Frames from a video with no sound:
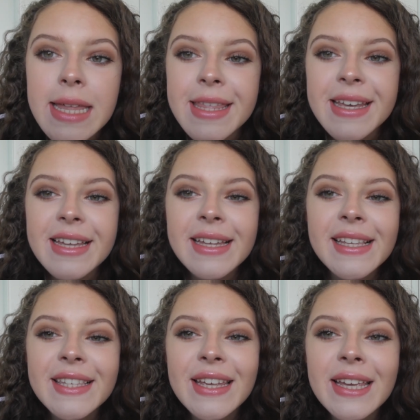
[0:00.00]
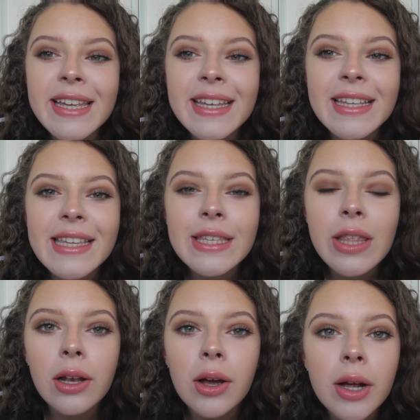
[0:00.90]
this is
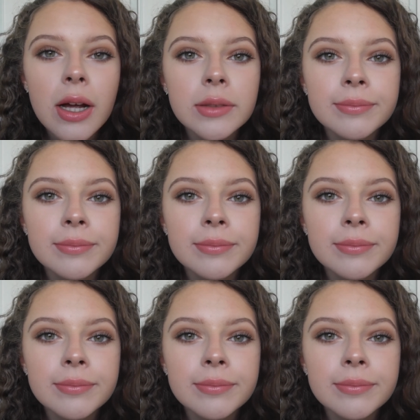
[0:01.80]
the look